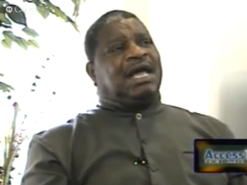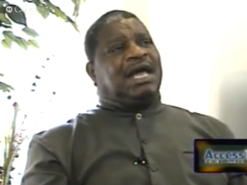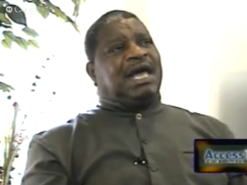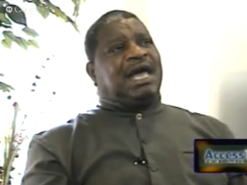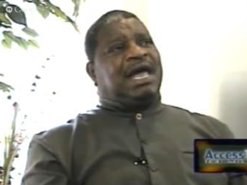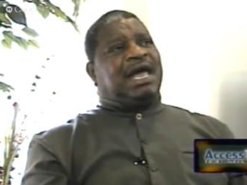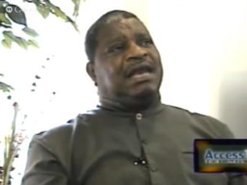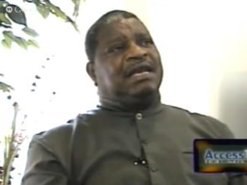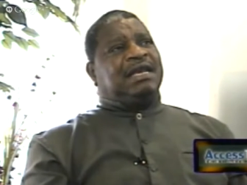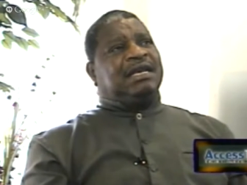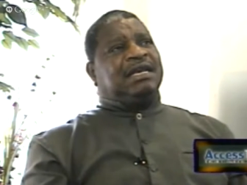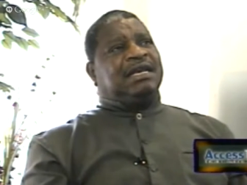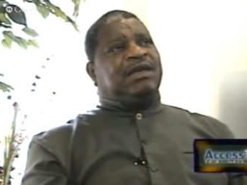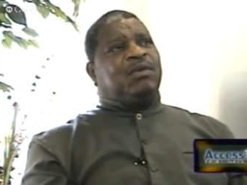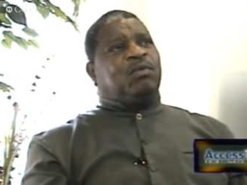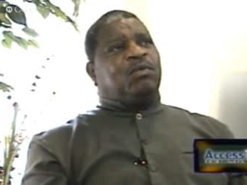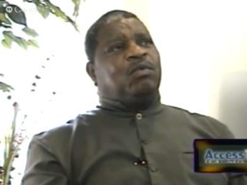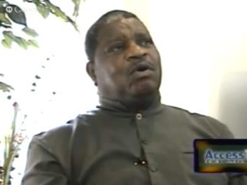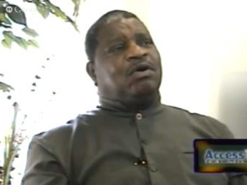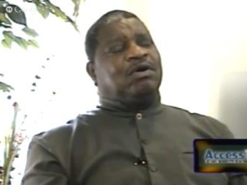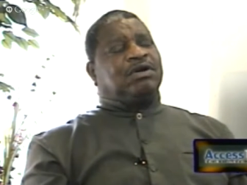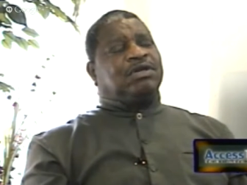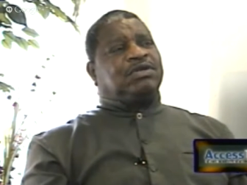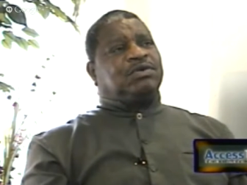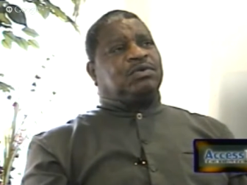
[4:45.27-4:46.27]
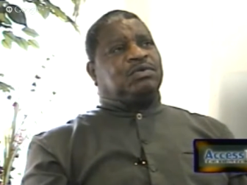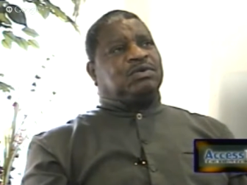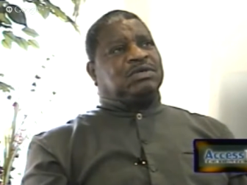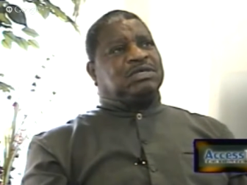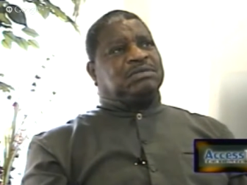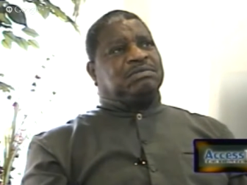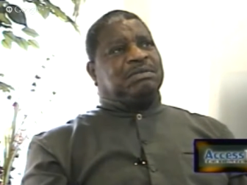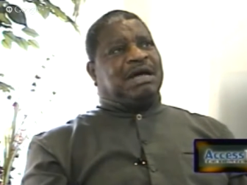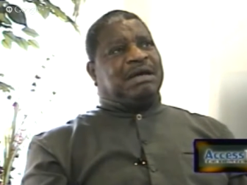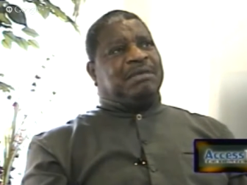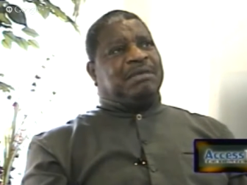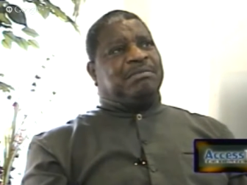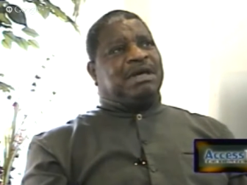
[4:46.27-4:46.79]
And they walked towards
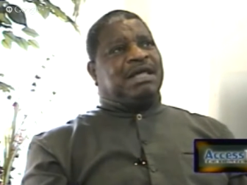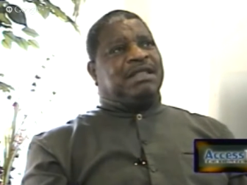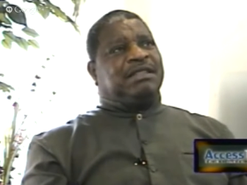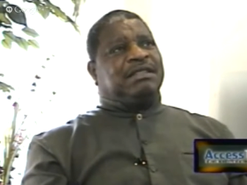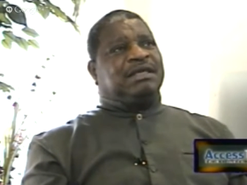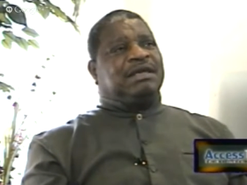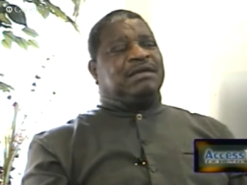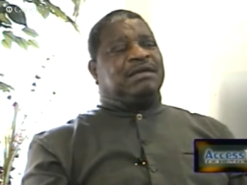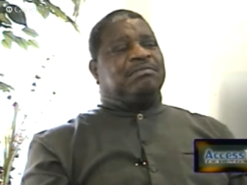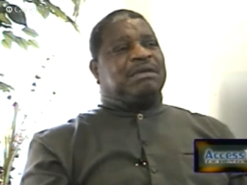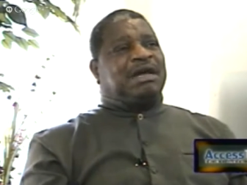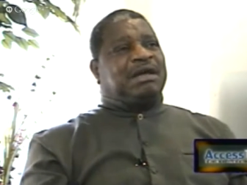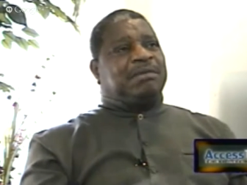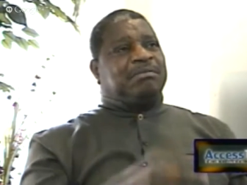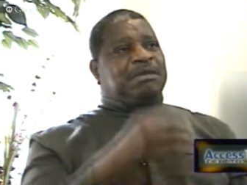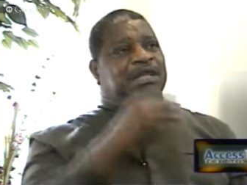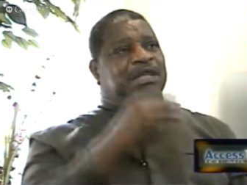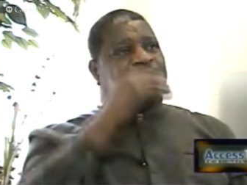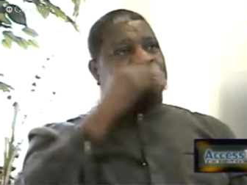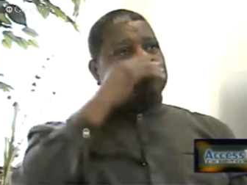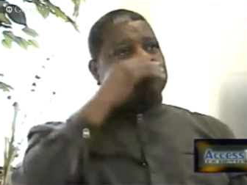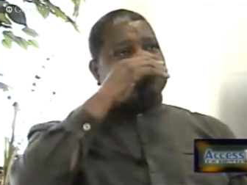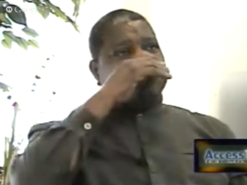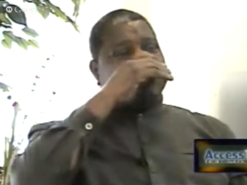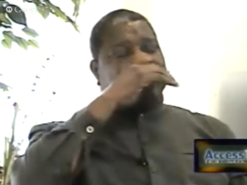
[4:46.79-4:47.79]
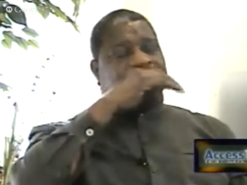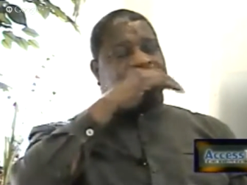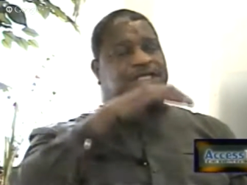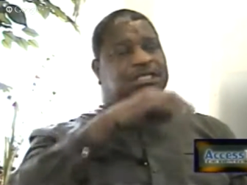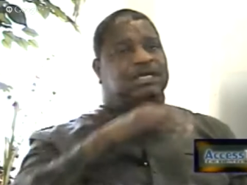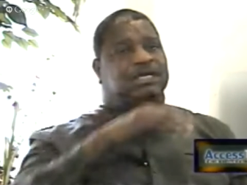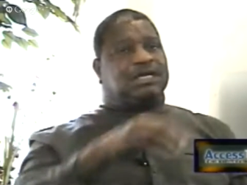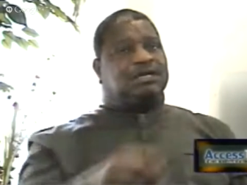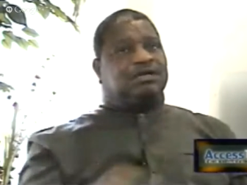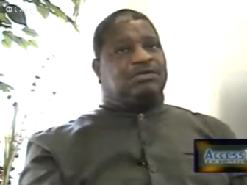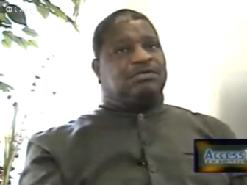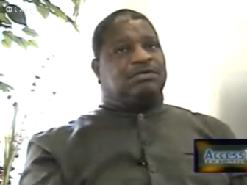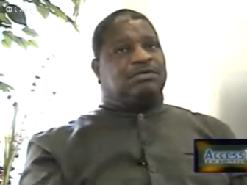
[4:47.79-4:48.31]
my mother, and my mother reached
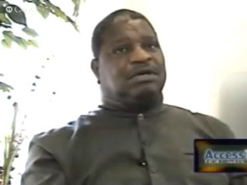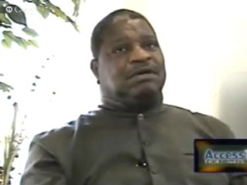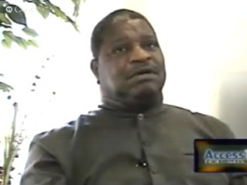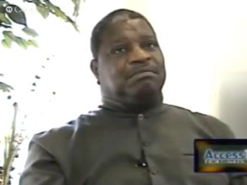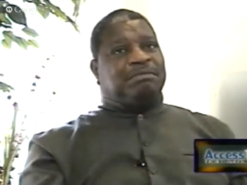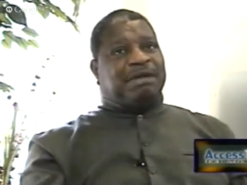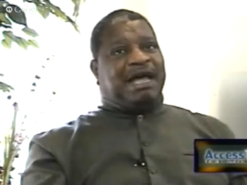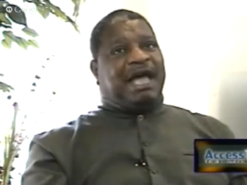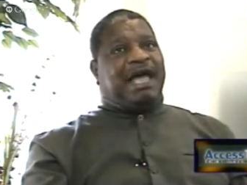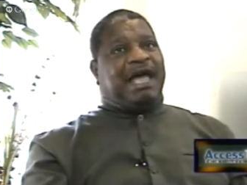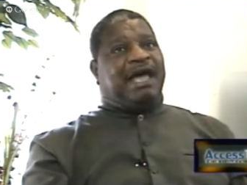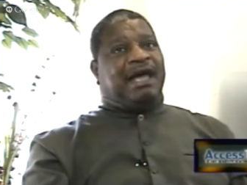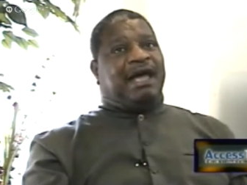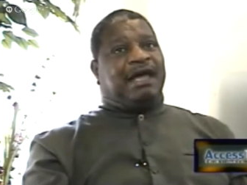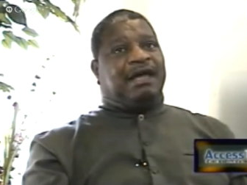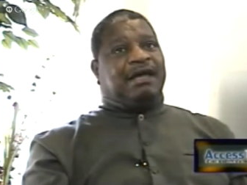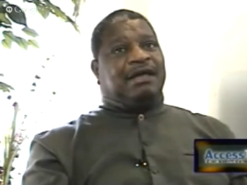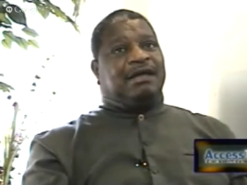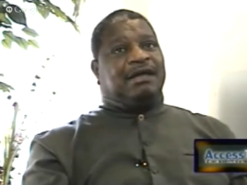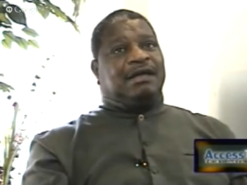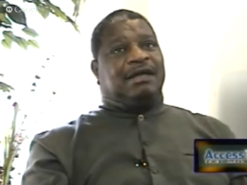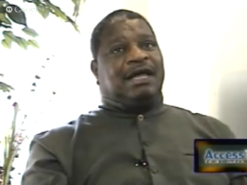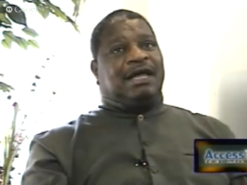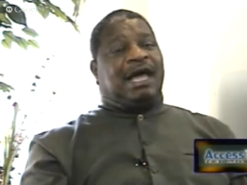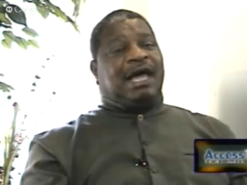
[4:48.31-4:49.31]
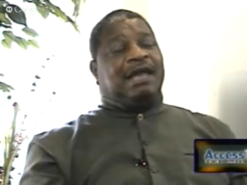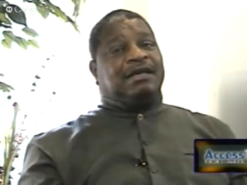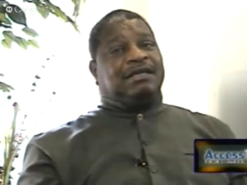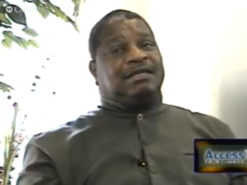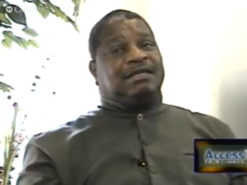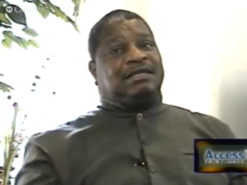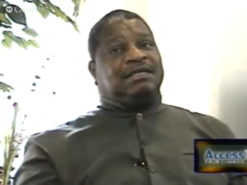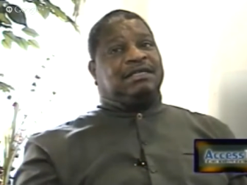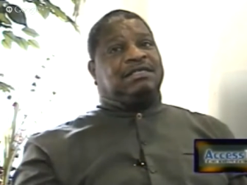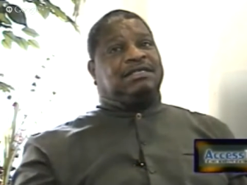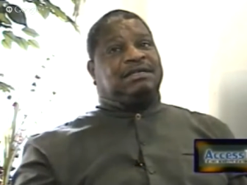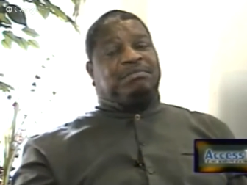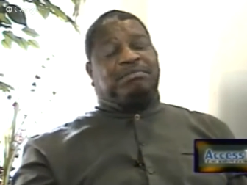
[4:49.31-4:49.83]
into her bag,
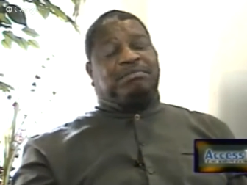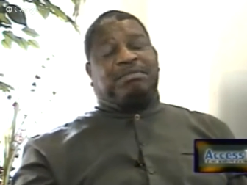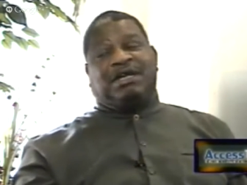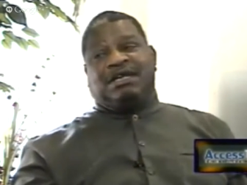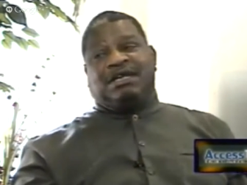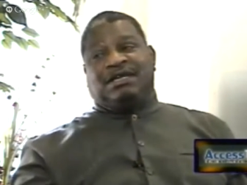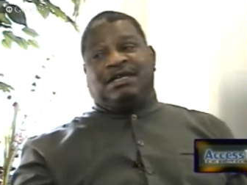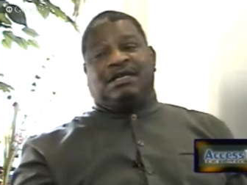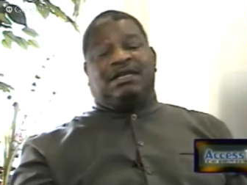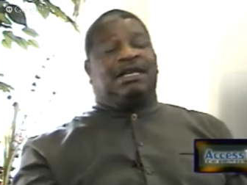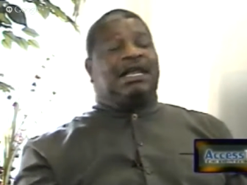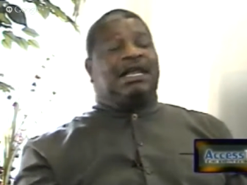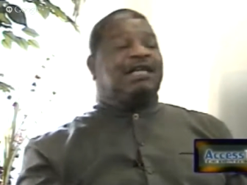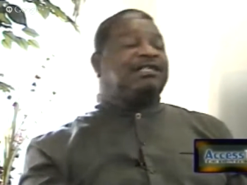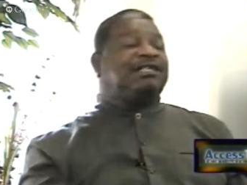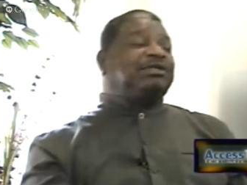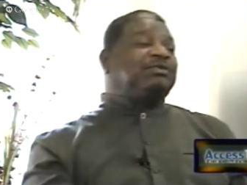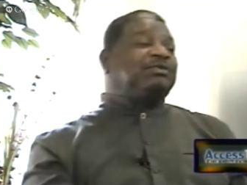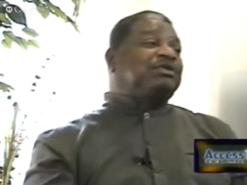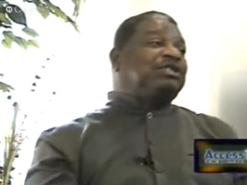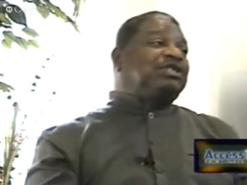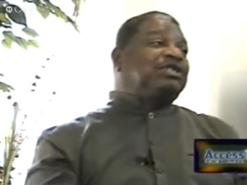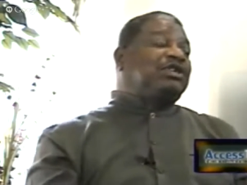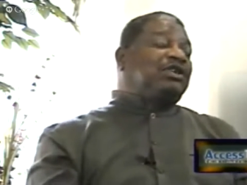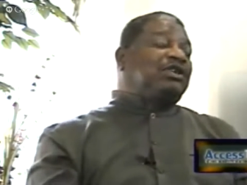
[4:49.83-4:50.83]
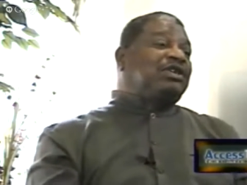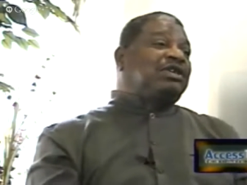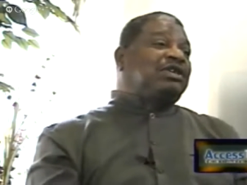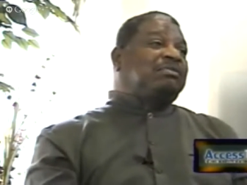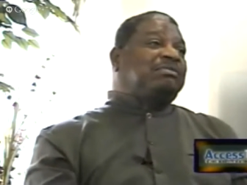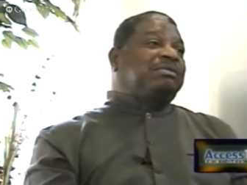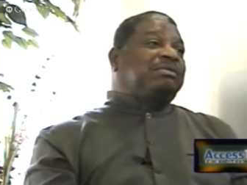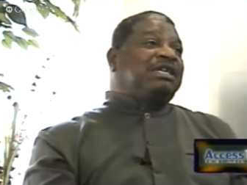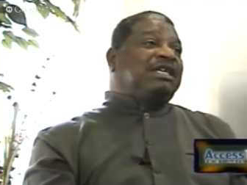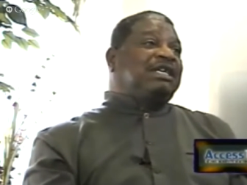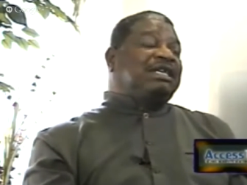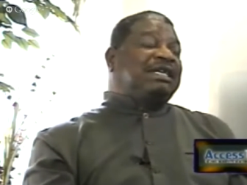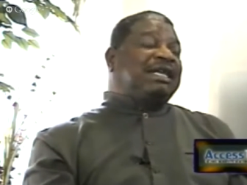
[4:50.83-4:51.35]
anticipating that she was going to
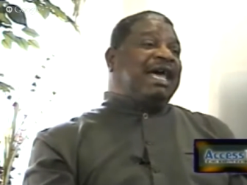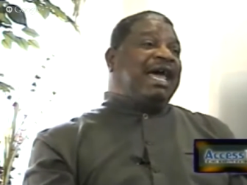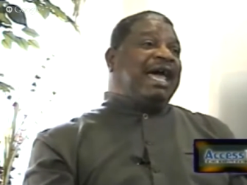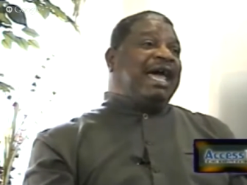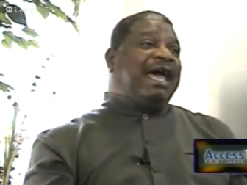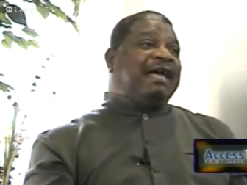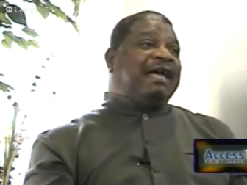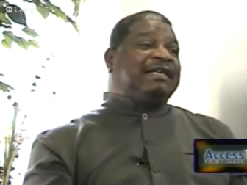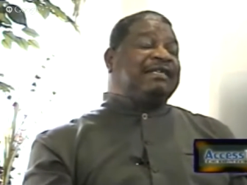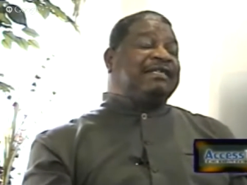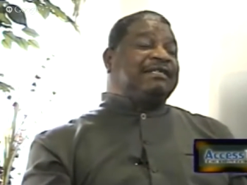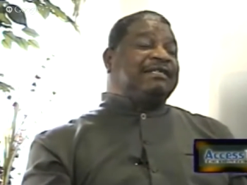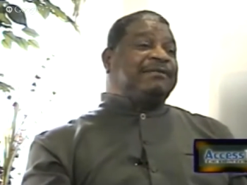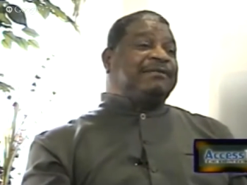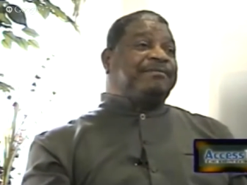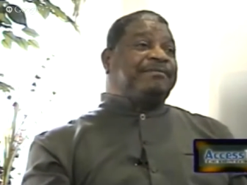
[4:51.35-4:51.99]
be attacked.